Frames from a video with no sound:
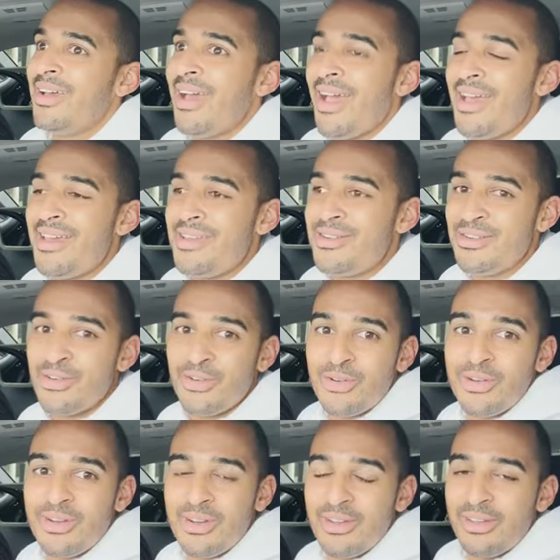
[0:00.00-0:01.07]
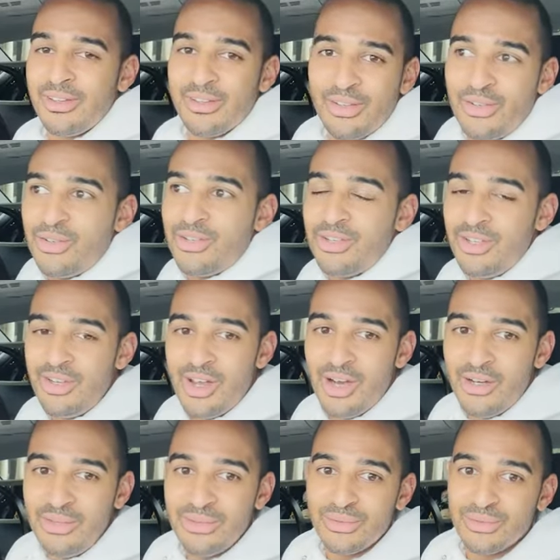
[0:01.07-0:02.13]
and you
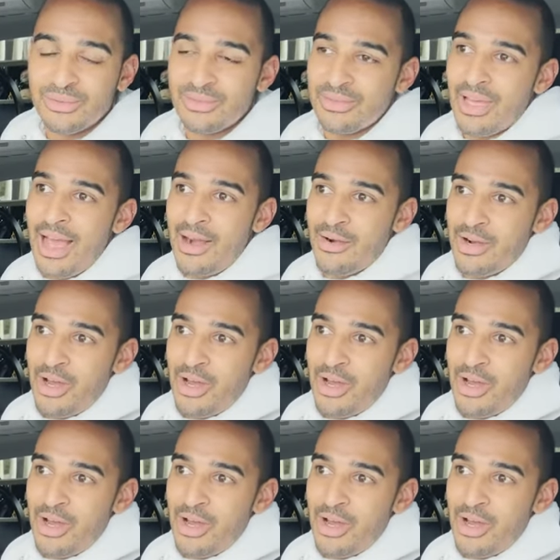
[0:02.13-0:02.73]
know, I don't